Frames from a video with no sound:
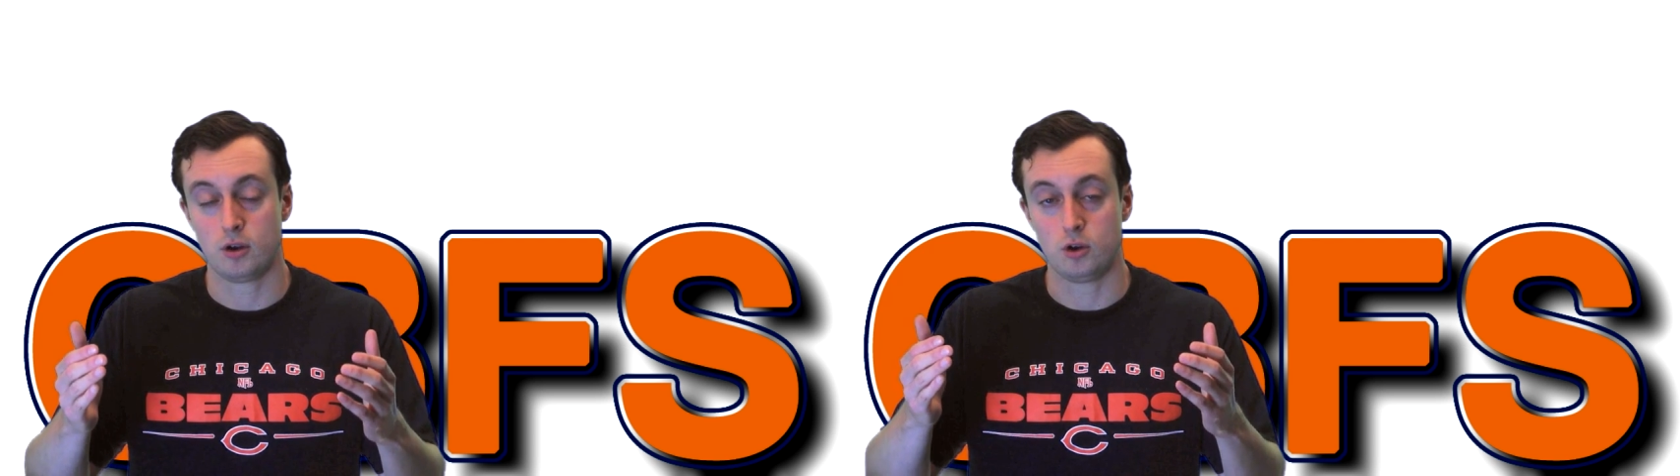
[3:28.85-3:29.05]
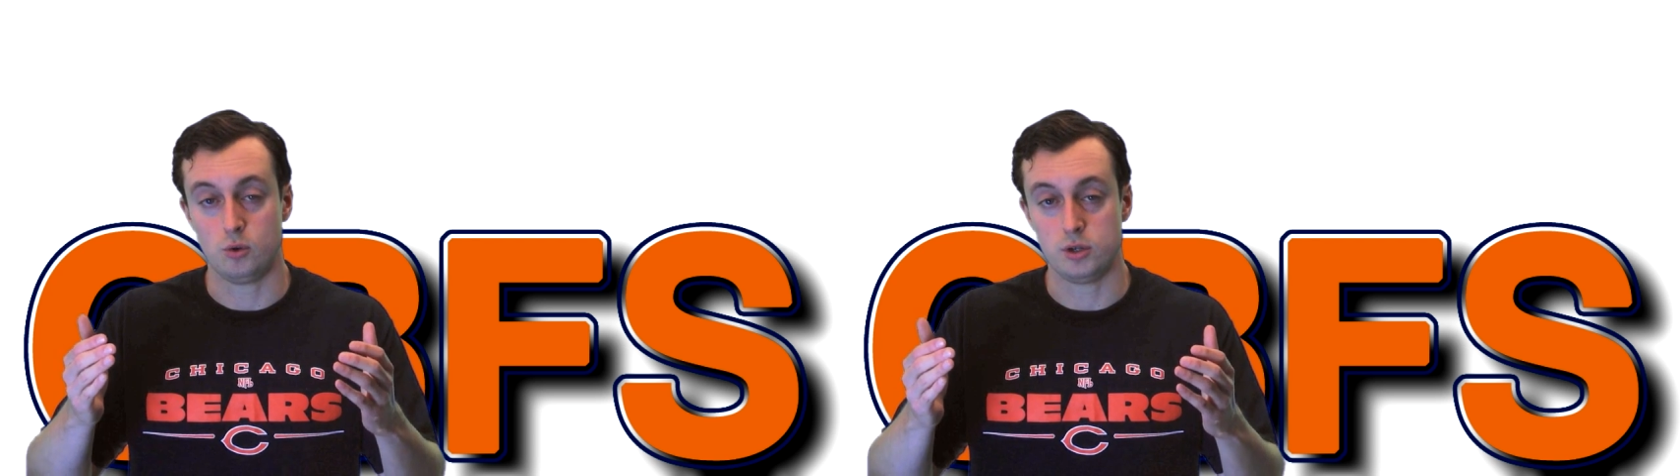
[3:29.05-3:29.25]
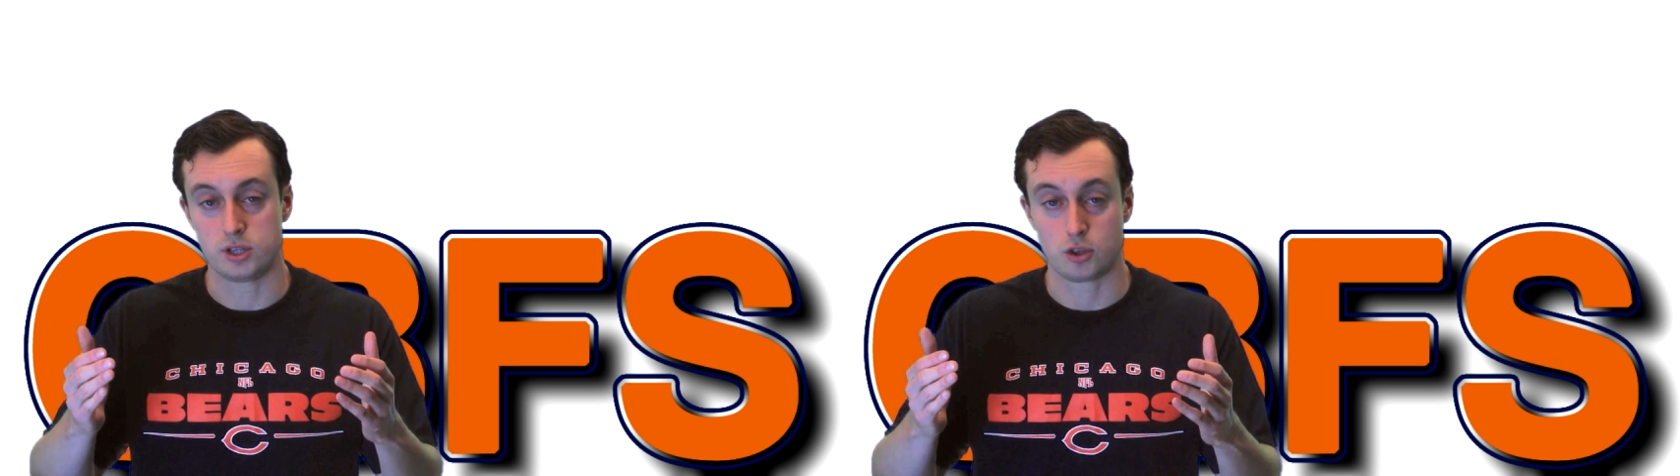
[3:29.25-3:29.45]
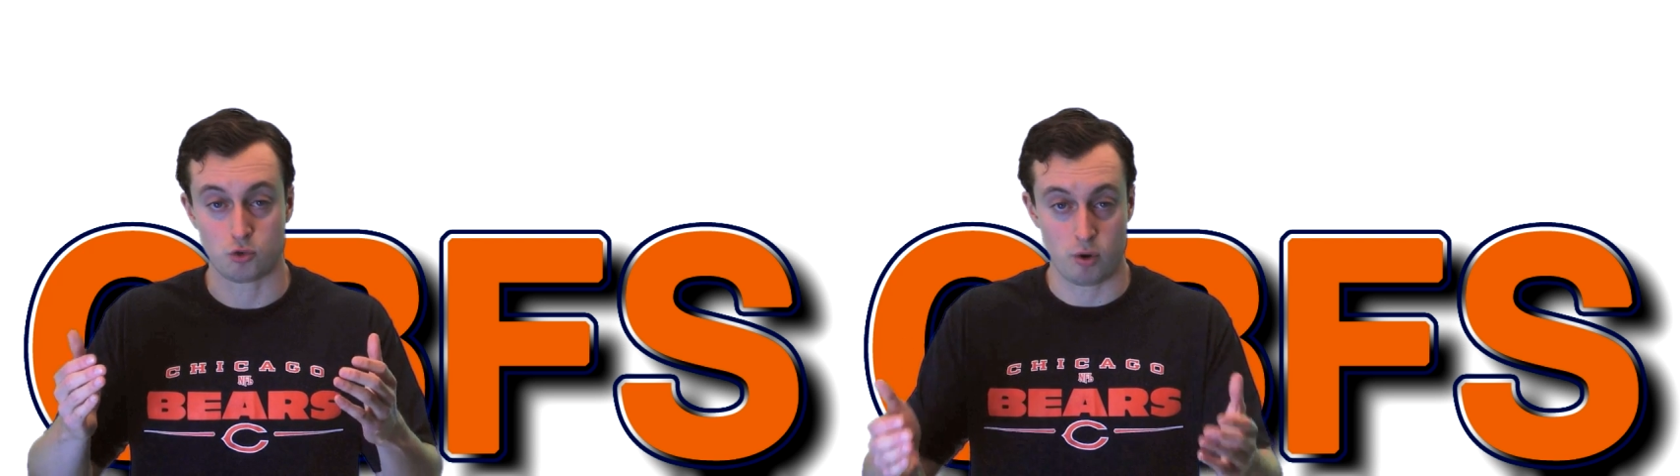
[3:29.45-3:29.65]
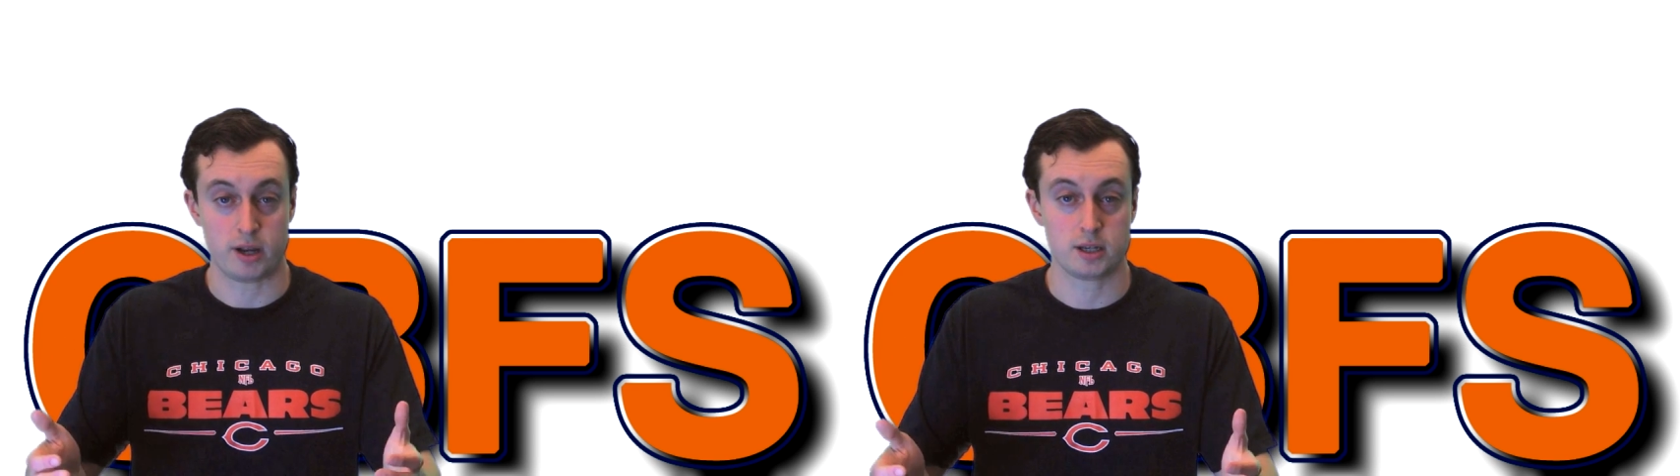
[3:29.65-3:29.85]
who is a
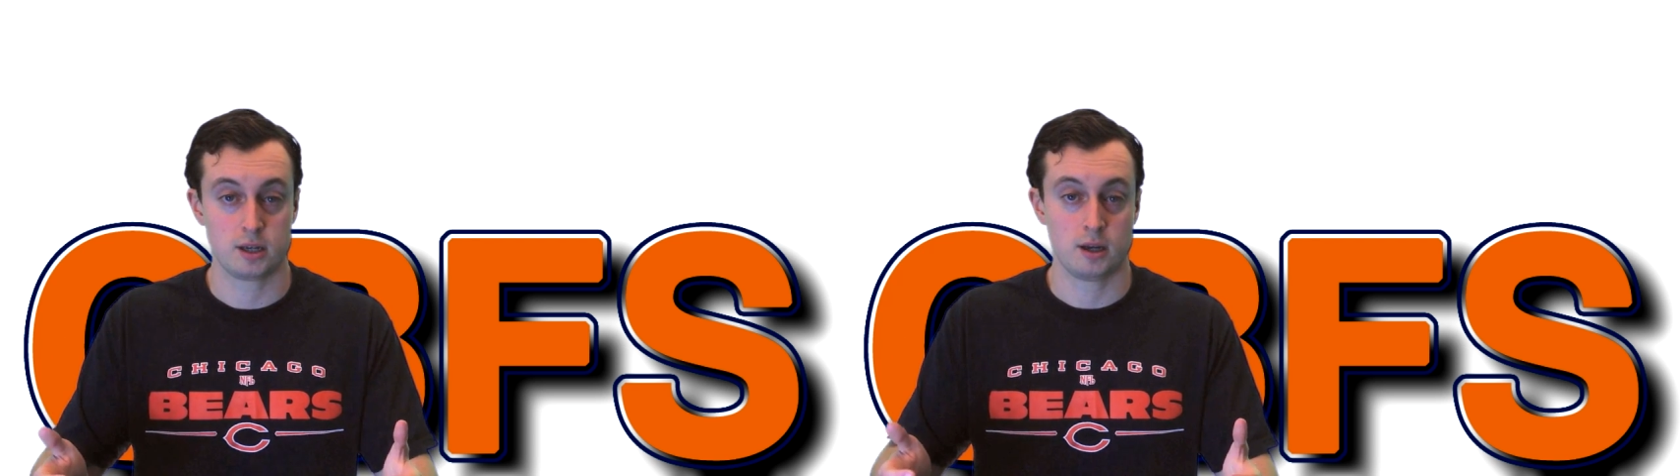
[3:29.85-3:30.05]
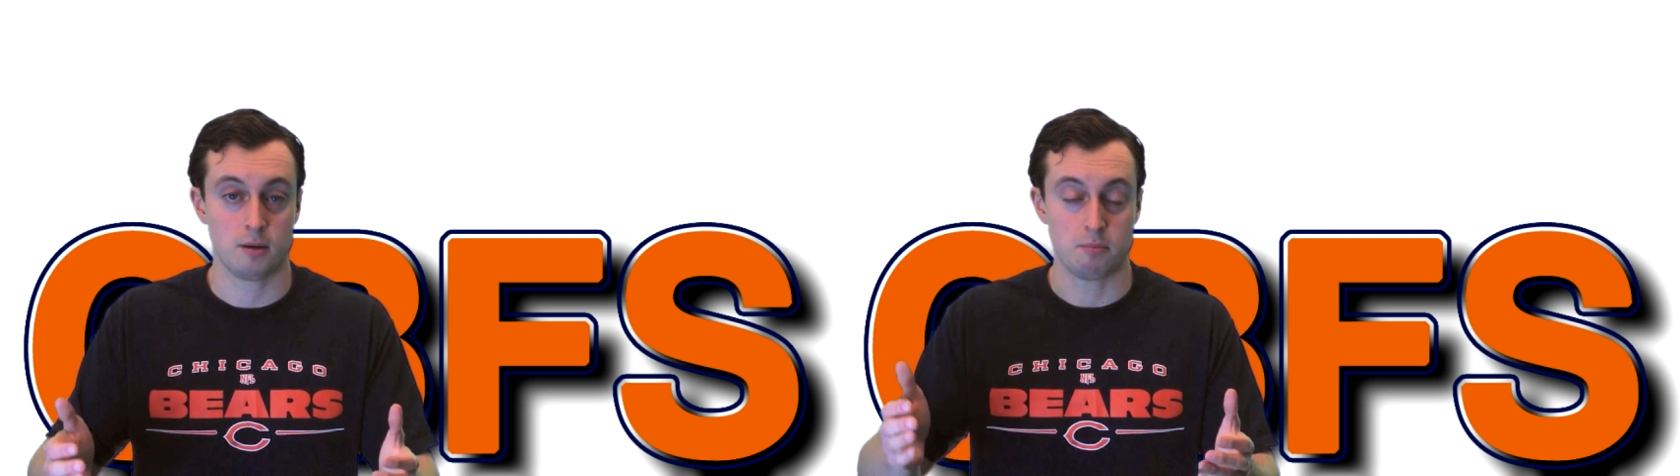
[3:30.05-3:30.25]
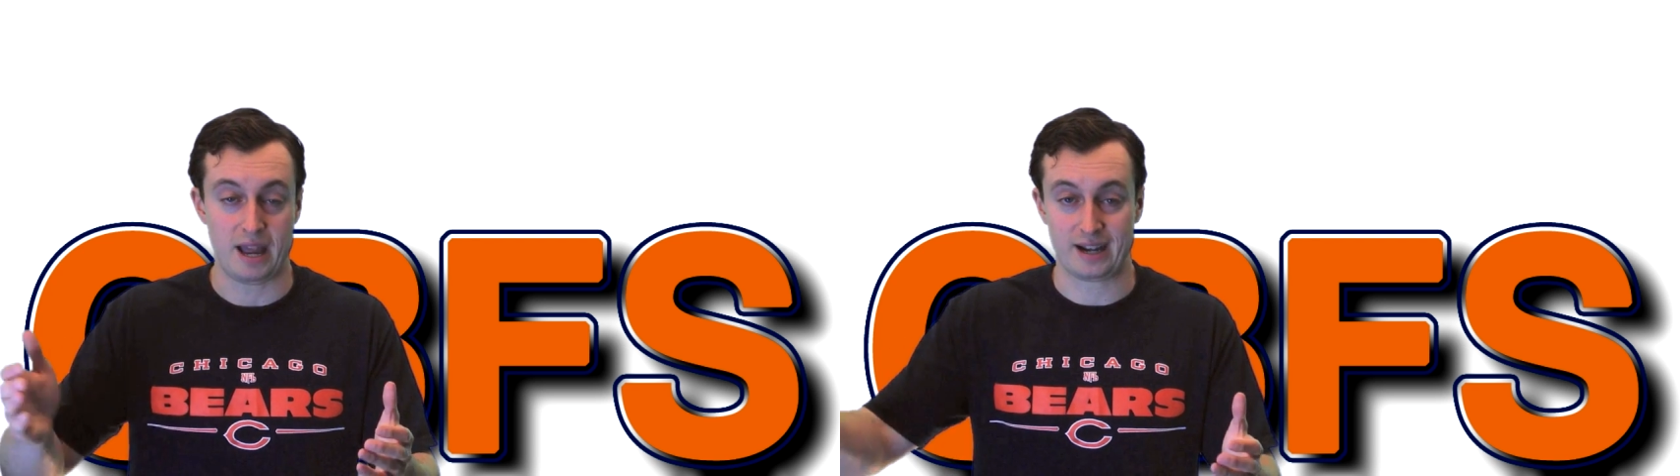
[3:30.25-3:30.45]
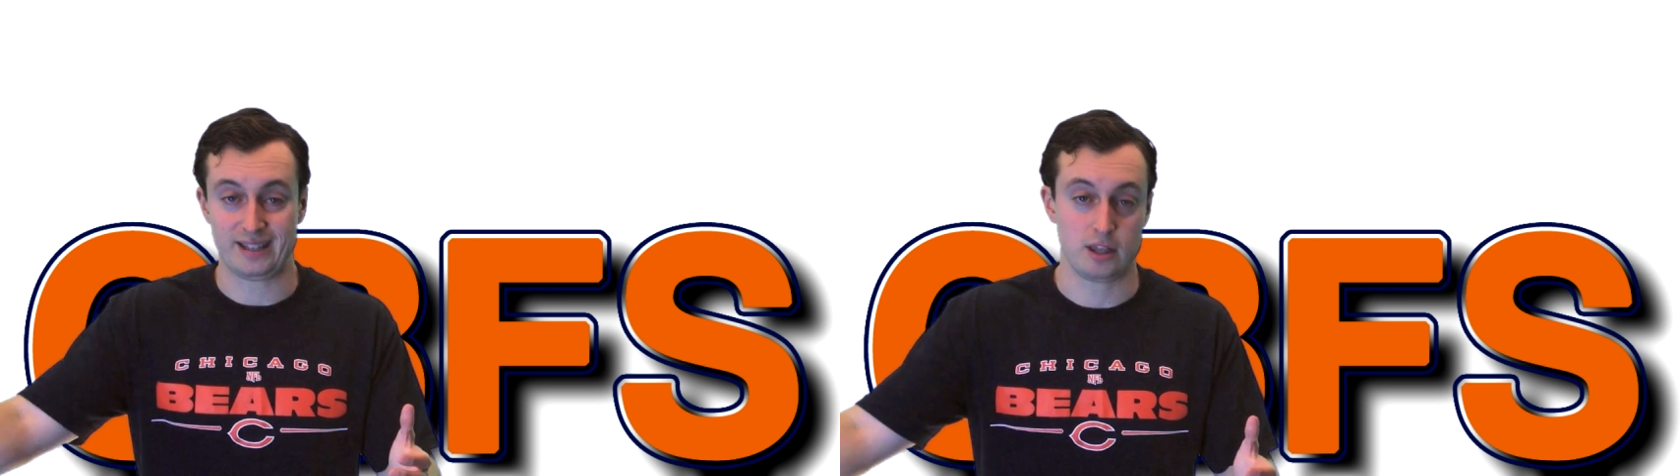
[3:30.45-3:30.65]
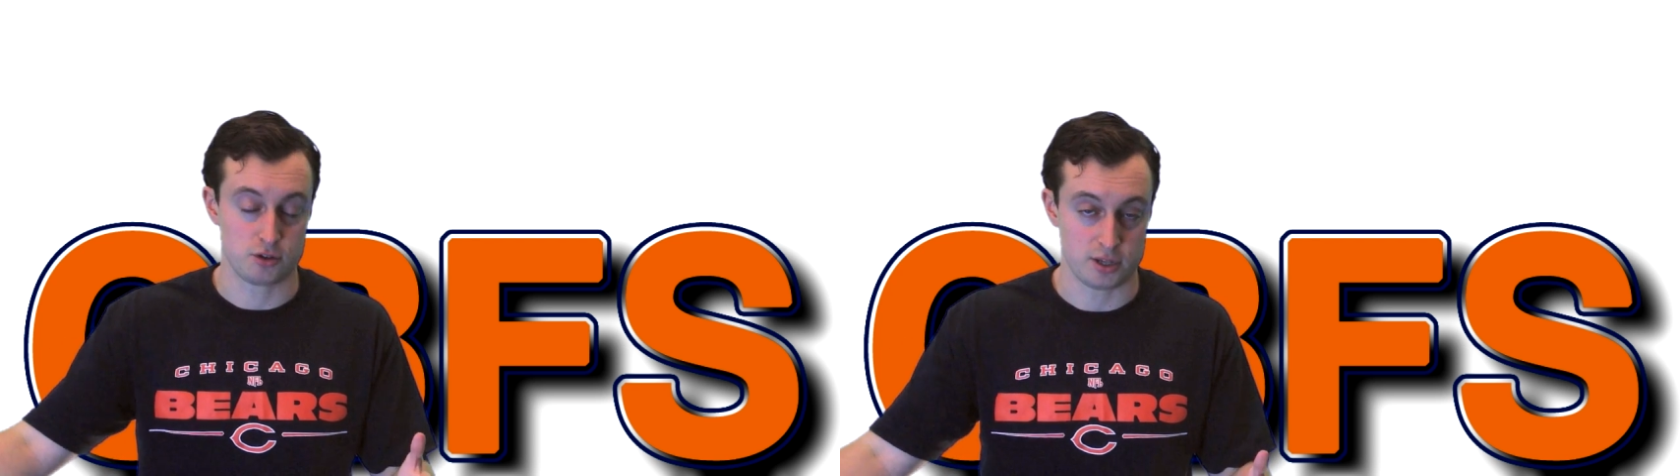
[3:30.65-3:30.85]
threat back on
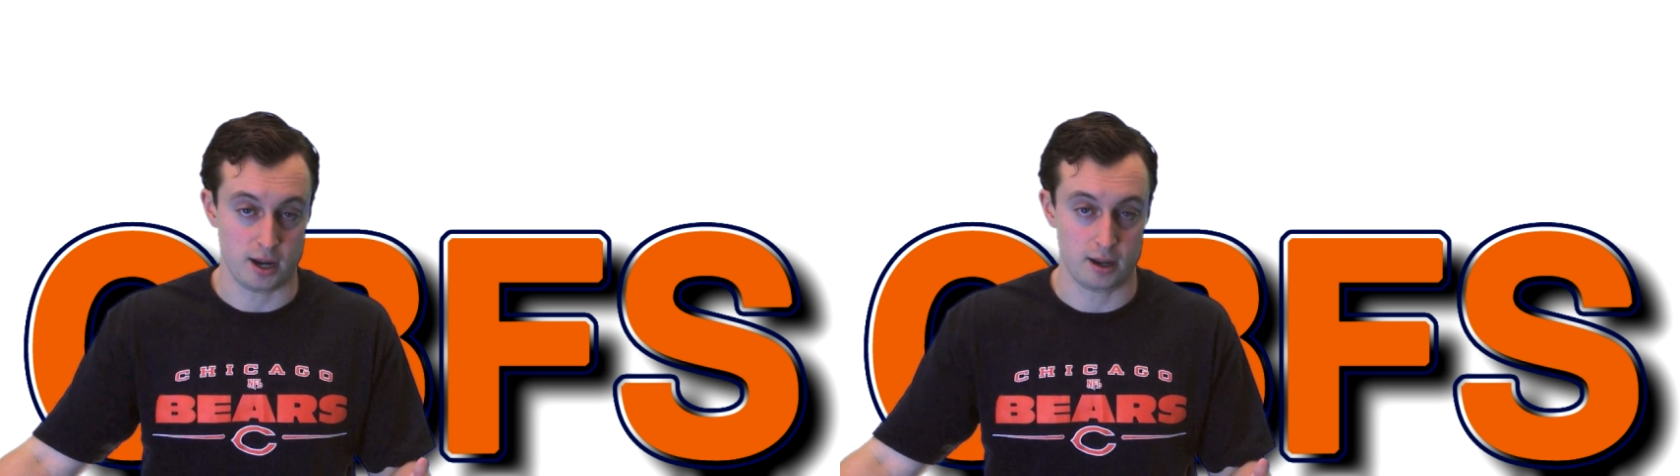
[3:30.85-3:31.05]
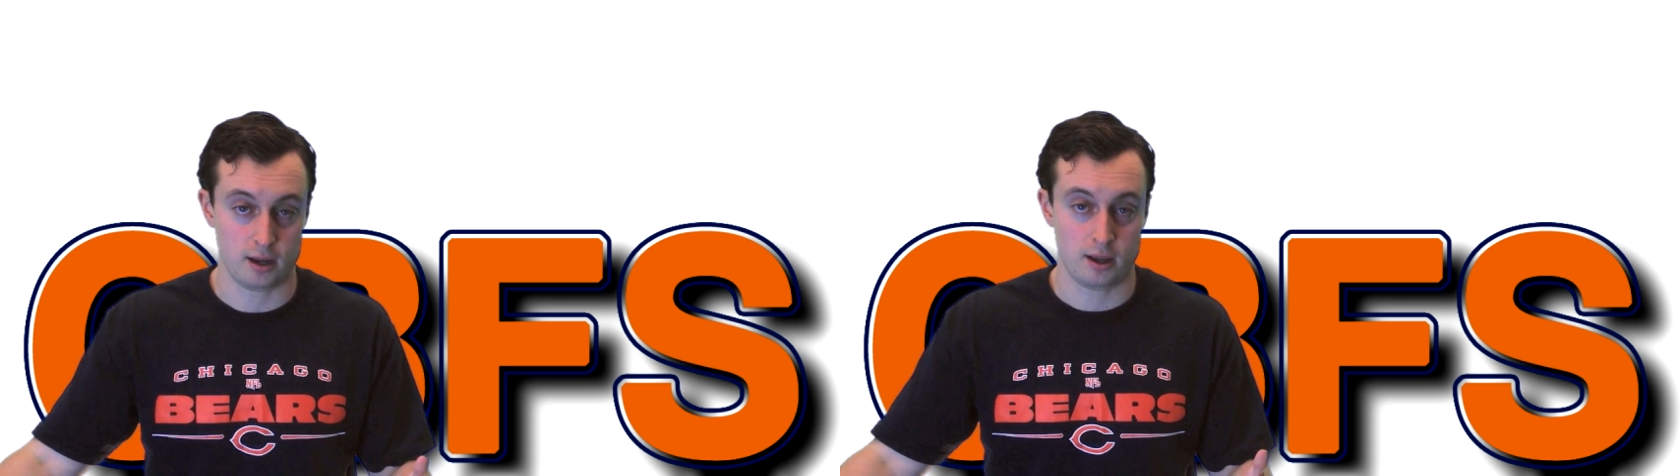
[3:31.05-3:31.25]
the other side.